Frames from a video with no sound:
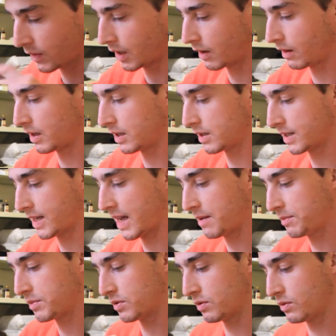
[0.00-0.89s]
these
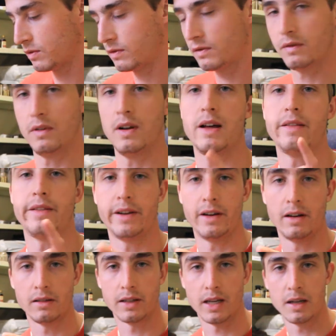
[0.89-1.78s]
caps off, and then
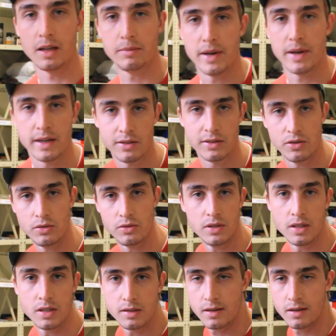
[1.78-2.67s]
I'll get back to you just